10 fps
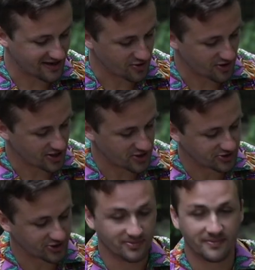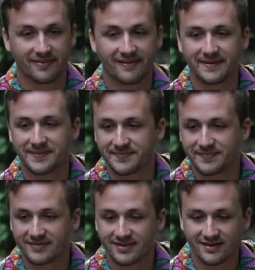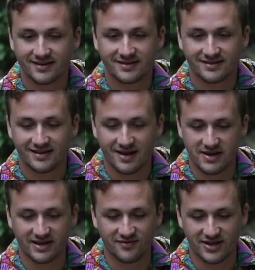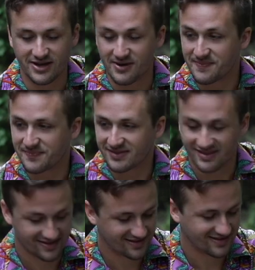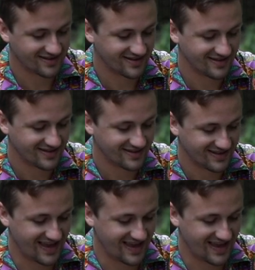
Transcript: up? You're on YouTube. Huh? I'm making a video. Are you serious?